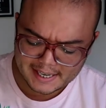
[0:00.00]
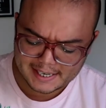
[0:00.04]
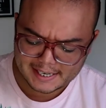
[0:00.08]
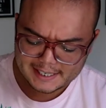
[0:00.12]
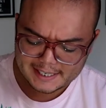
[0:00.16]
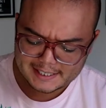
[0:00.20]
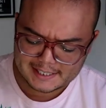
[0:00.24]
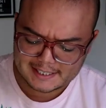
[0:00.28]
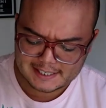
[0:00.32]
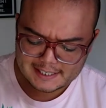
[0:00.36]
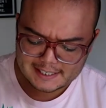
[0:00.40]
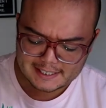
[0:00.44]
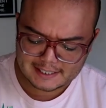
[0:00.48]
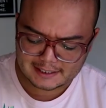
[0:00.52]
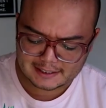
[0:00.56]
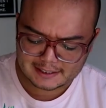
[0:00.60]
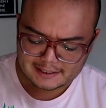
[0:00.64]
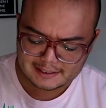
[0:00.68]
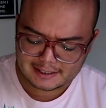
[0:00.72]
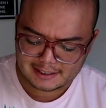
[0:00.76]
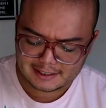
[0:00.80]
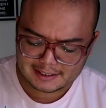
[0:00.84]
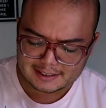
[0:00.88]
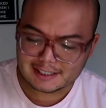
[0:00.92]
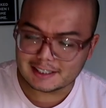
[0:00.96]

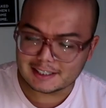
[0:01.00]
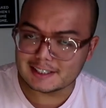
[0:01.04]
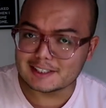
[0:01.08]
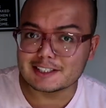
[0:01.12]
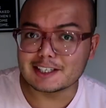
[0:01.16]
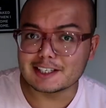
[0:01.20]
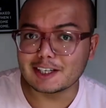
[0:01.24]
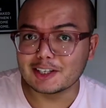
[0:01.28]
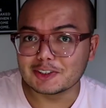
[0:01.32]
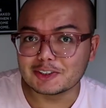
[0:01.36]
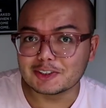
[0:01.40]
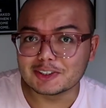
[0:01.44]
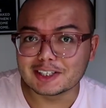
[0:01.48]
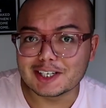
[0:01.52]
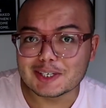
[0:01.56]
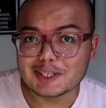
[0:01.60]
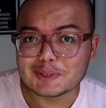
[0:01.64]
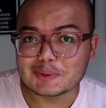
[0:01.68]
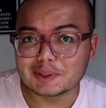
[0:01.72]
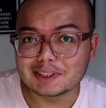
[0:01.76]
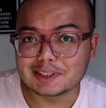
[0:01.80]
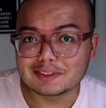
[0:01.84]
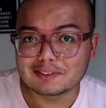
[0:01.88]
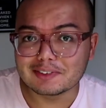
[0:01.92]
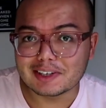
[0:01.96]
idea that I tell you
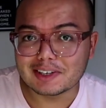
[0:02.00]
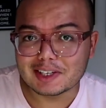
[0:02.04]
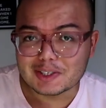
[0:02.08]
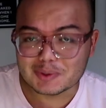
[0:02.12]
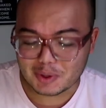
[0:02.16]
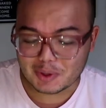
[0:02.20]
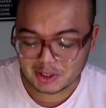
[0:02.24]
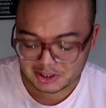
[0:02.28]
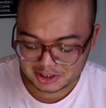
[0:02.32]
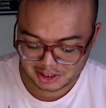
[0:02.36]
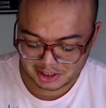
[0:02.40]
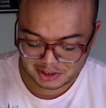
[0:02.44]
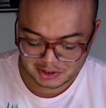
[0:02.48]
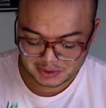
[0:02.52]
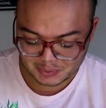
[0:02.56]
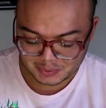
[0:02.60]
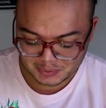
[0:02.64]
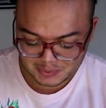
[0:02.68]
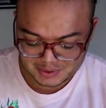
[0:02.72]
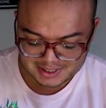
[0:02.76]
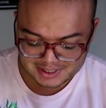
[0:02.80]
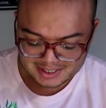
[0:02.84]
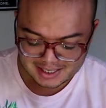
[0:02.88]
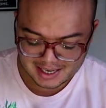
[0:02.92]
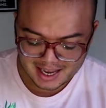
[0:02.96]
guys what face wash I
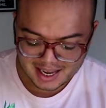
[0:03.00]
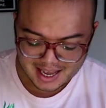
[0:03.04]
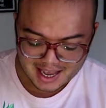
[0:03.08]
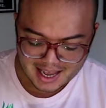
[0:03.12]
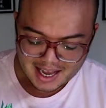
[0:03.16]
use.